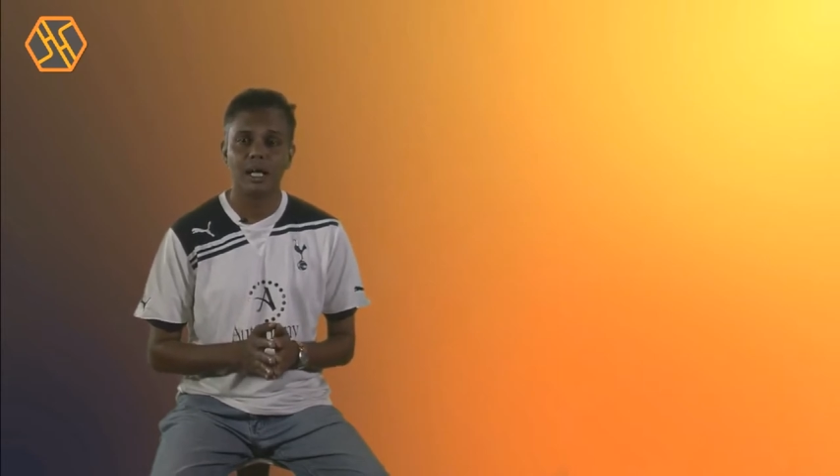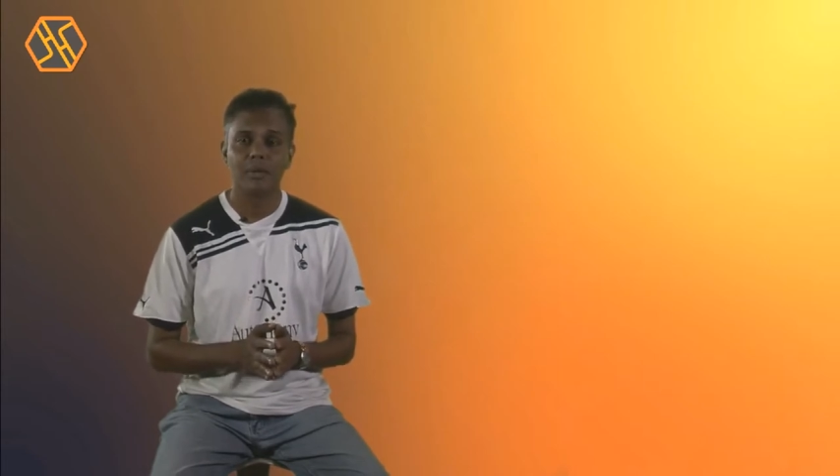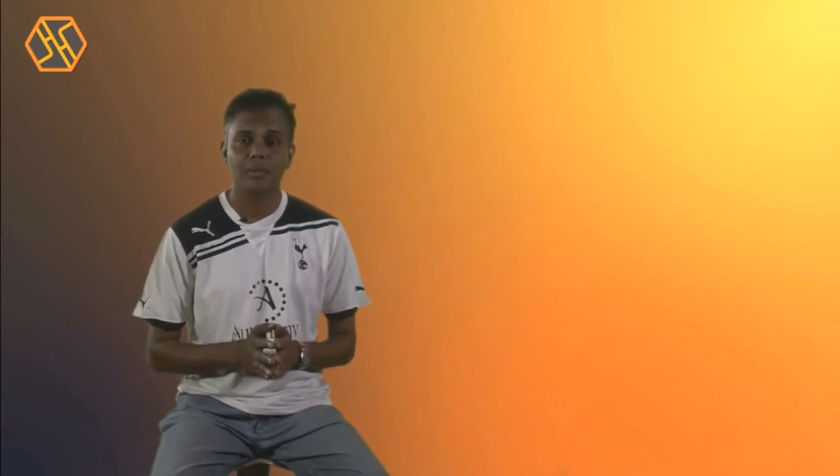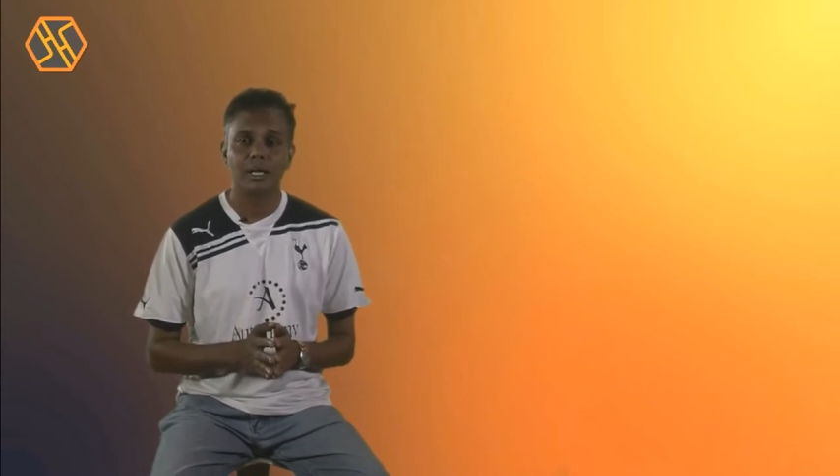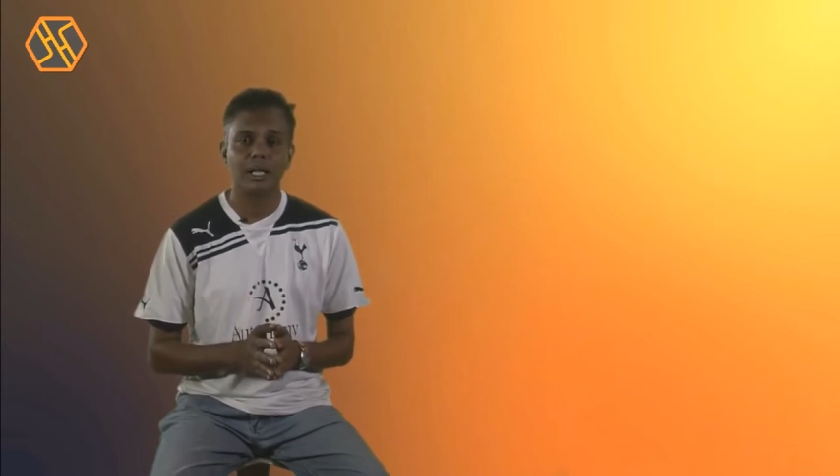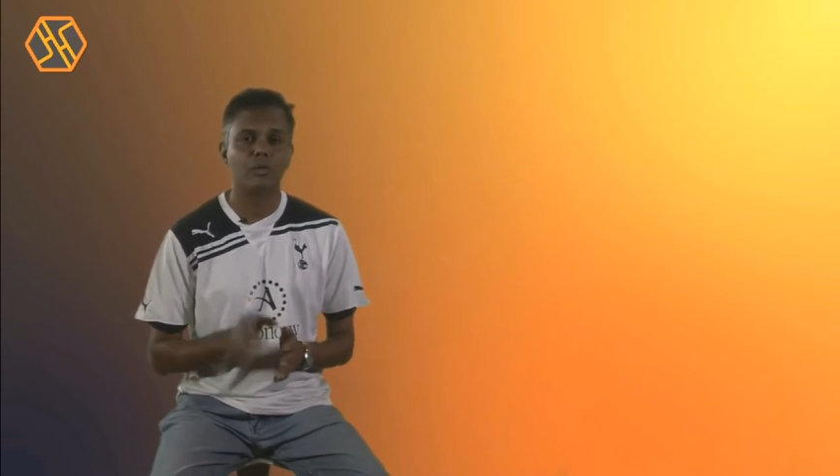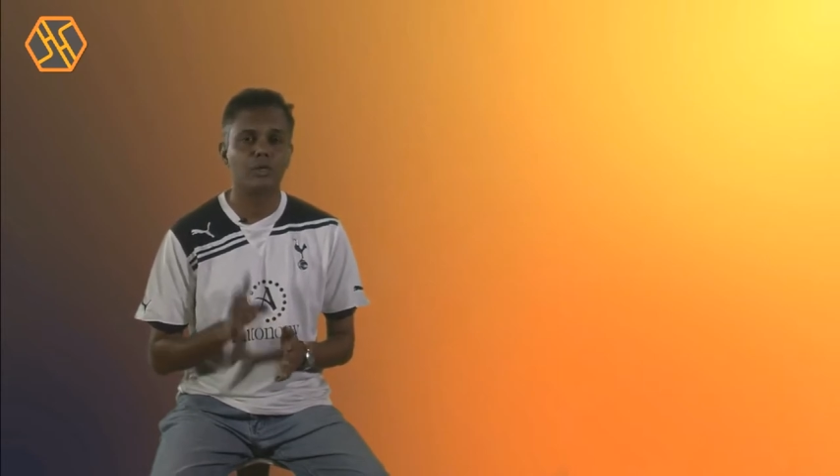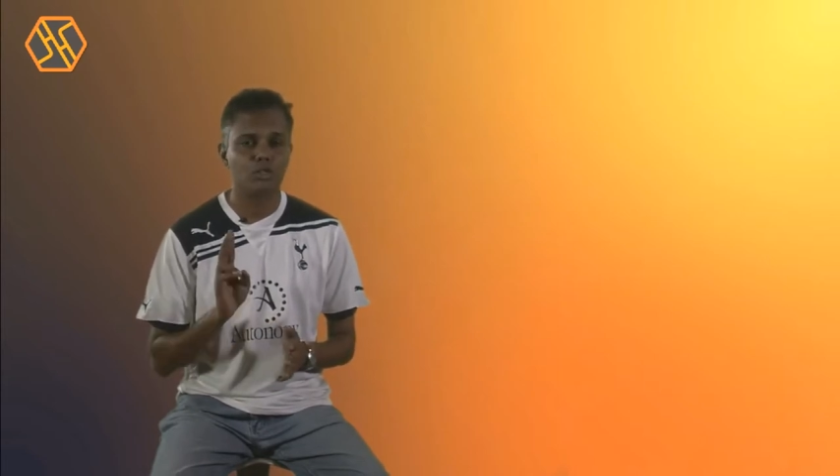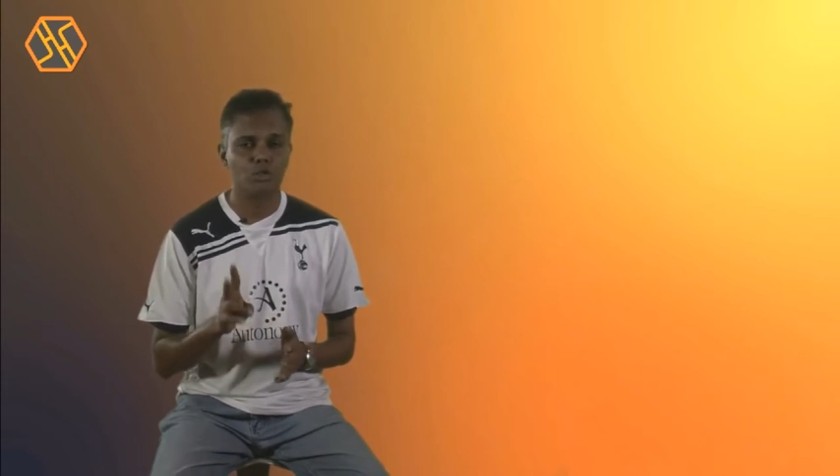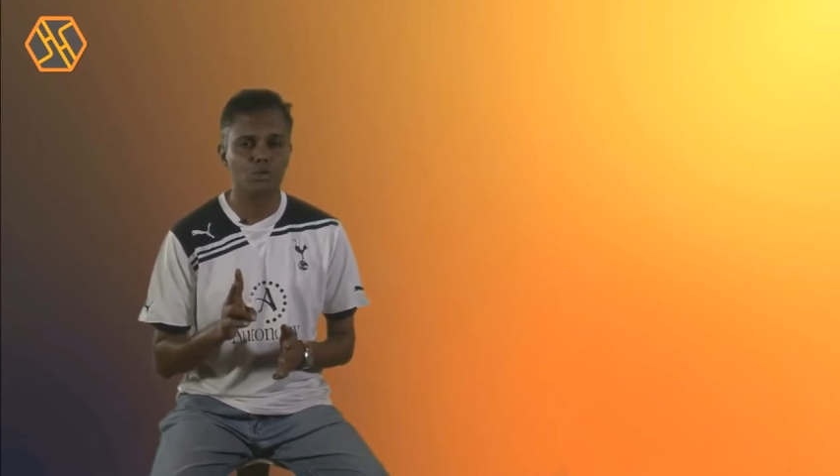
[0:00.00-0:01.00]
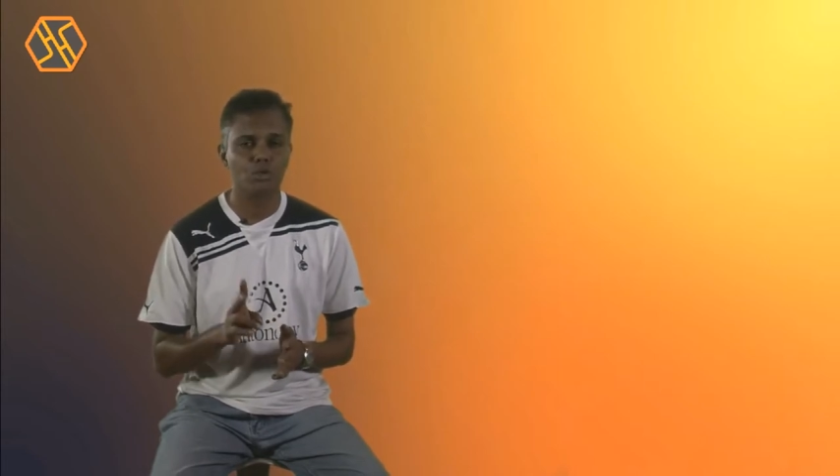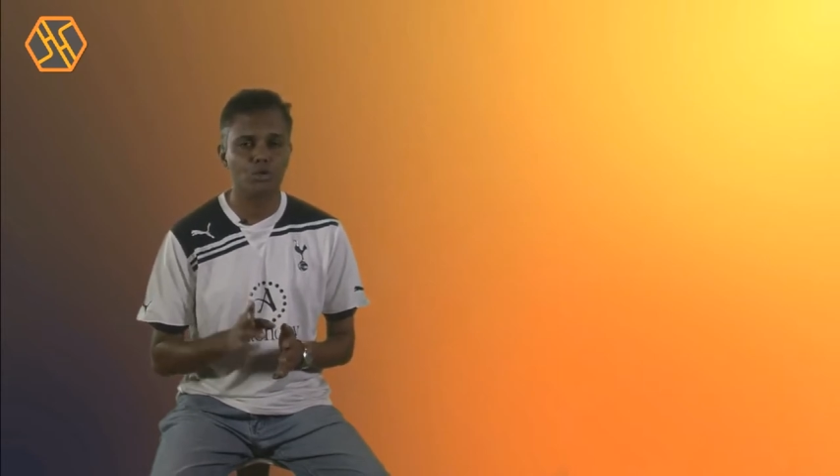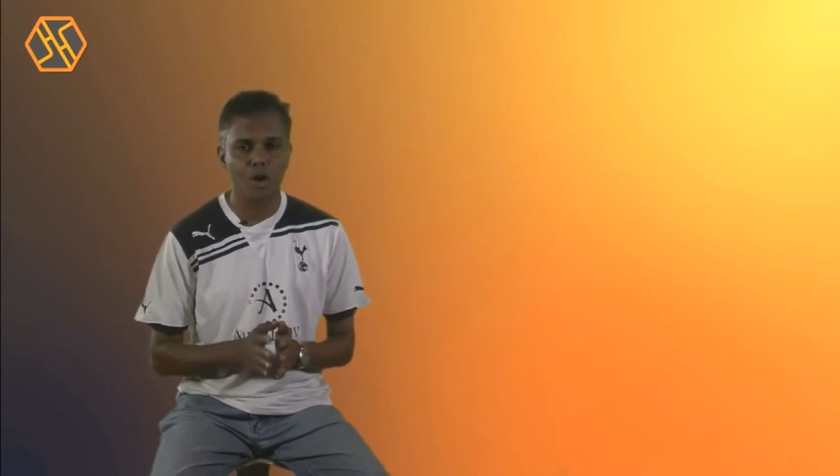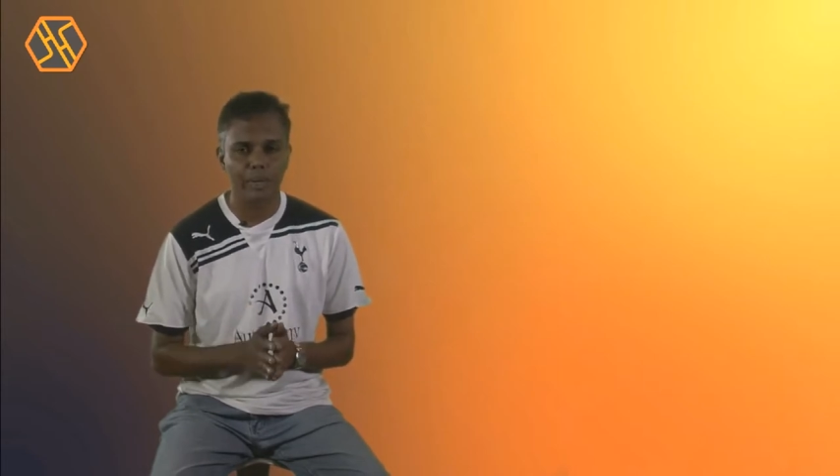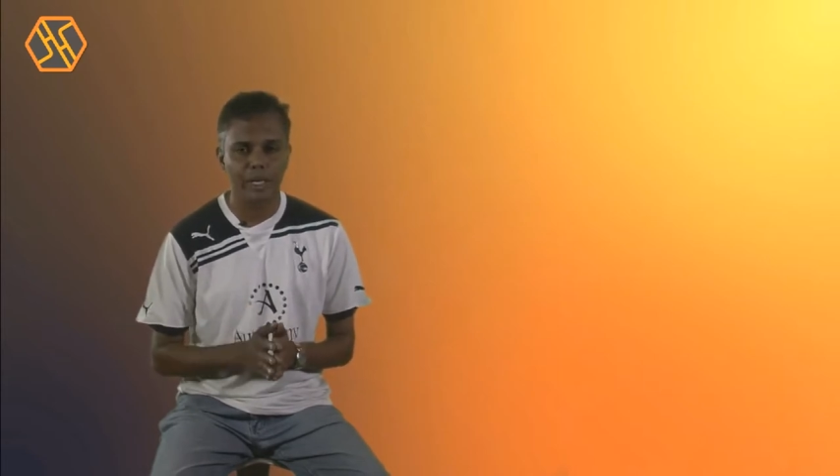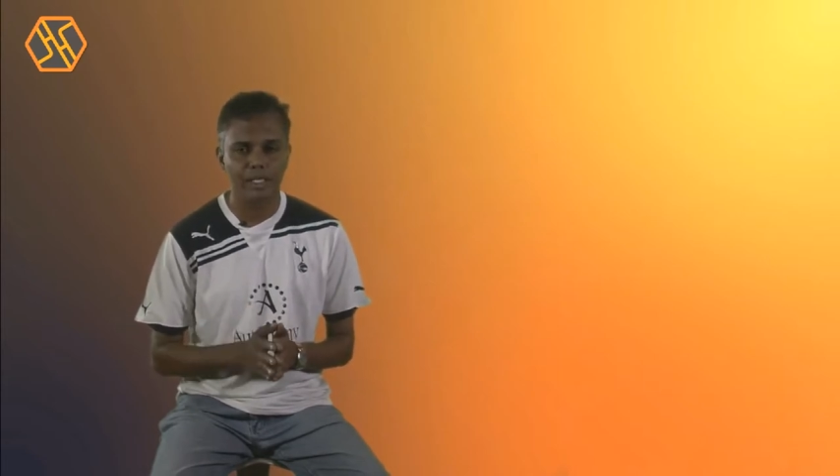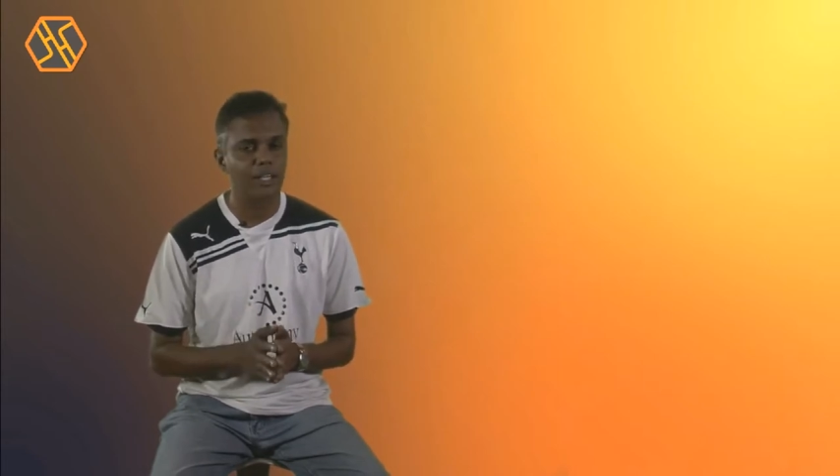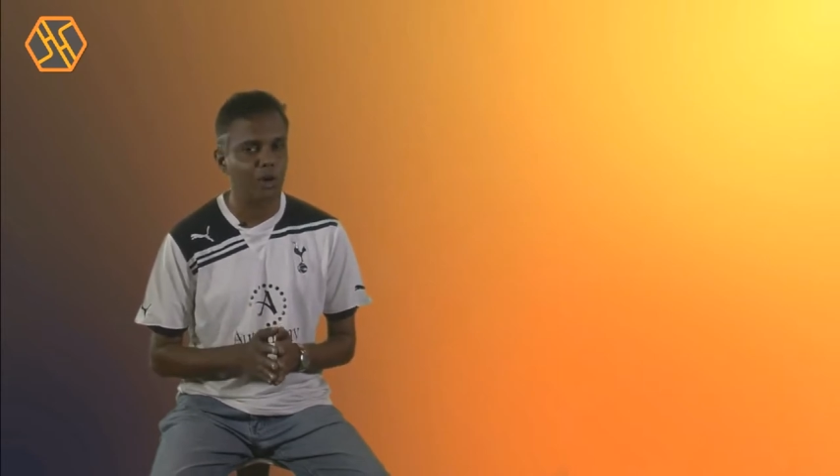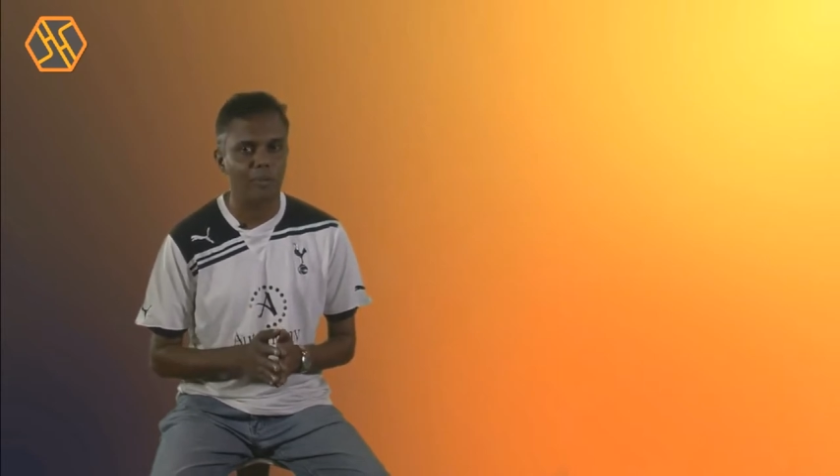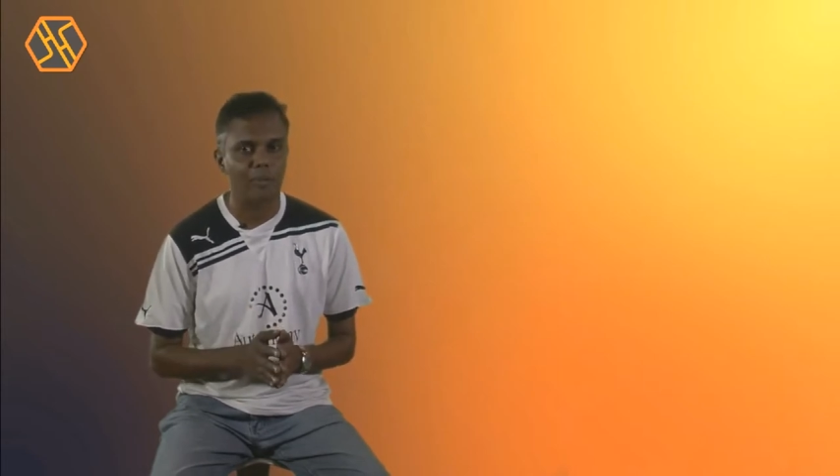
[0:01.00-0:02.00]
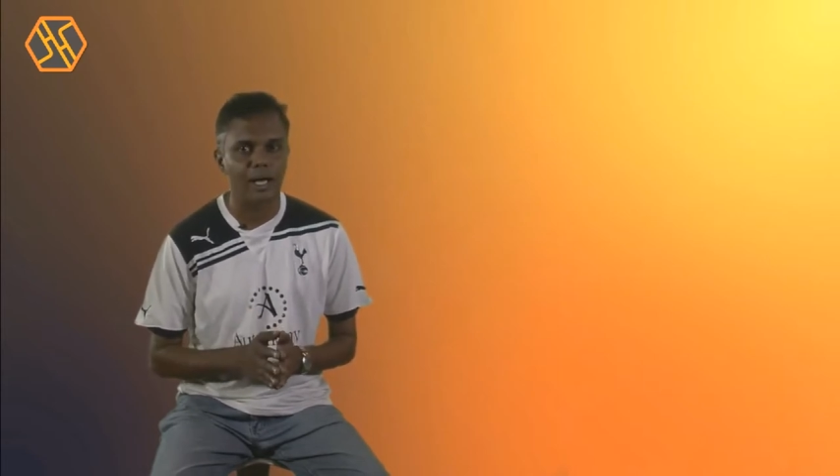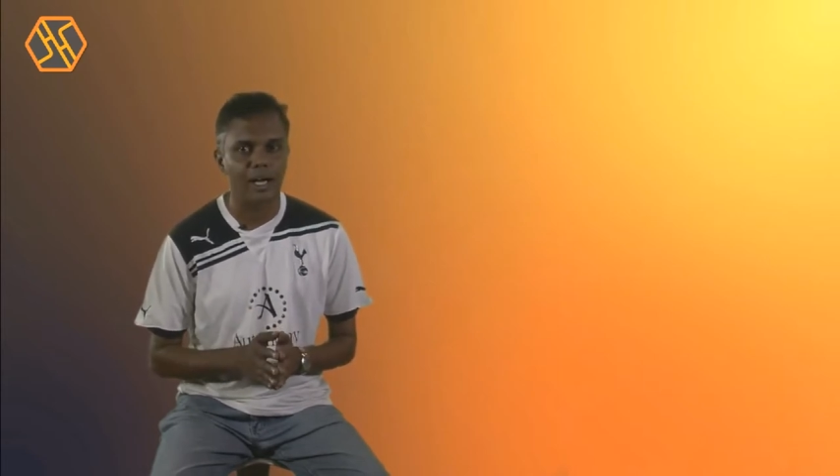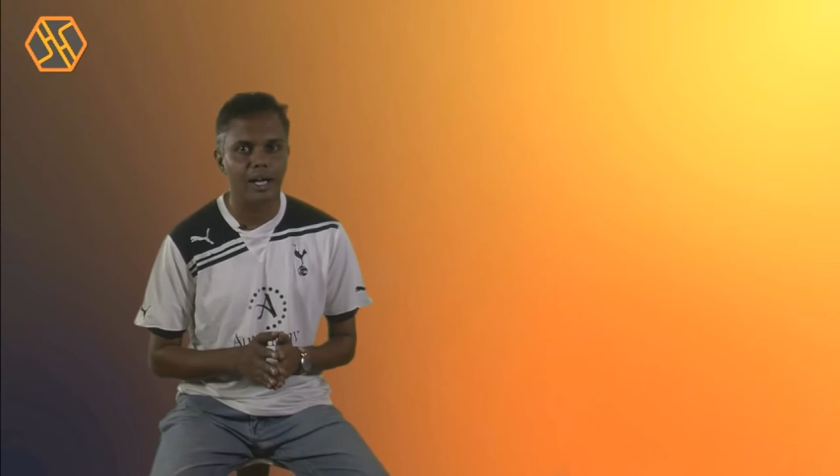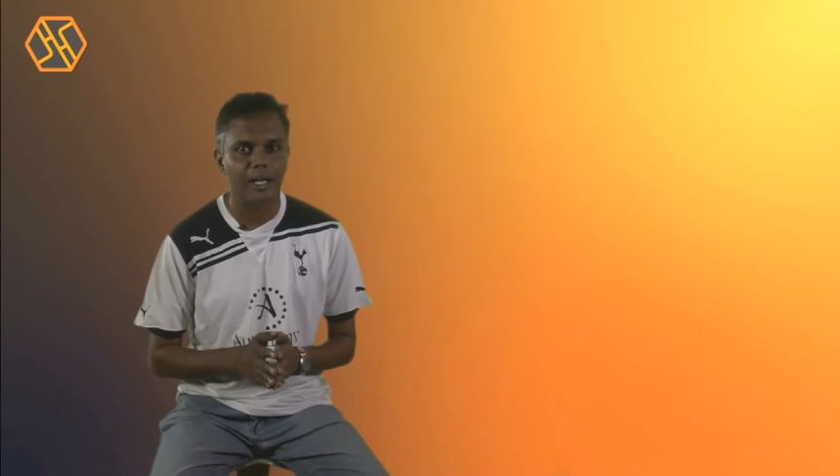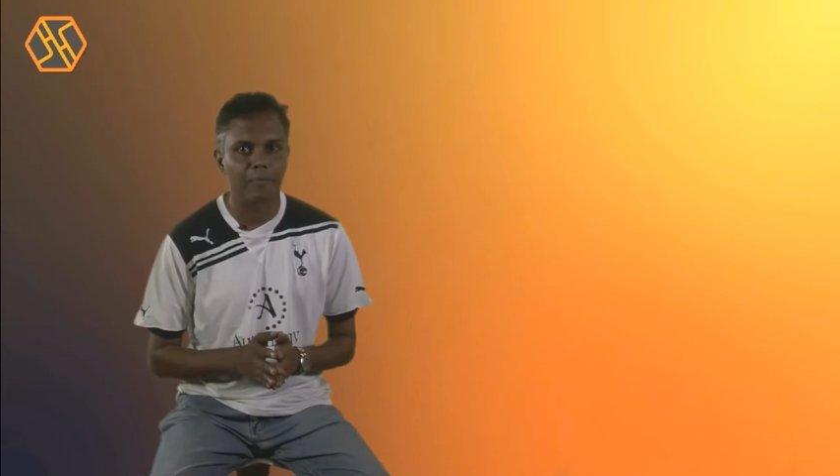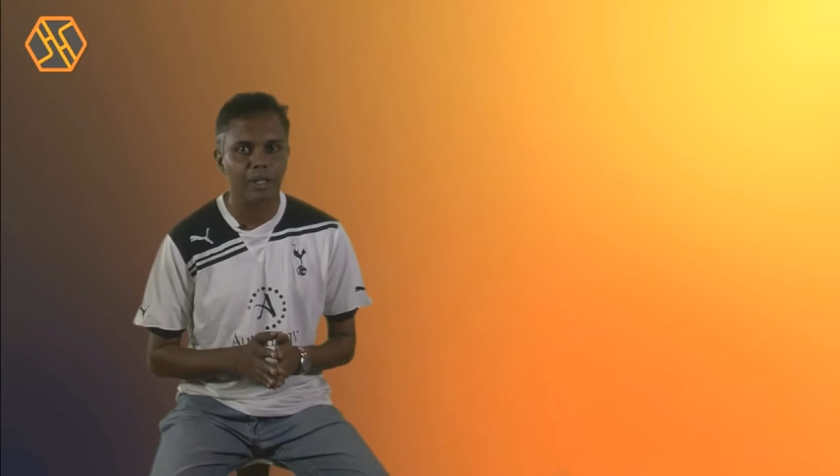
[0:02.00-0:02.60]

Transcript: But there were two comments that caught my eye.